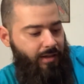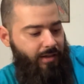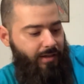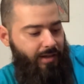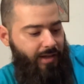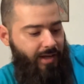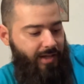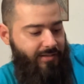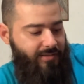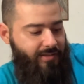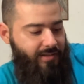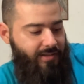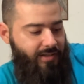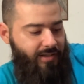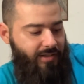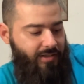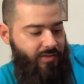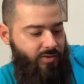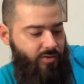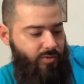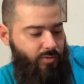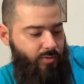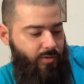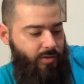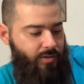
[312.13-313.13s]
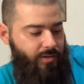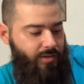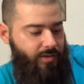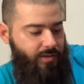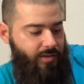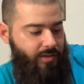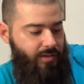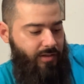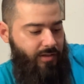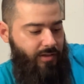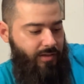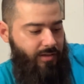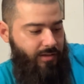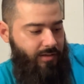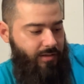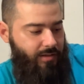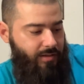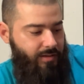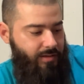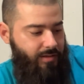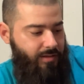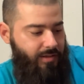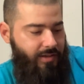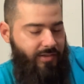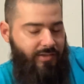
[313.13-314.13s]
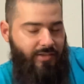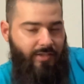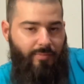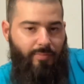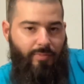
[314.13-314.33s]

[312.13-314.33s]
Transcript: I actually enjoyed the Disney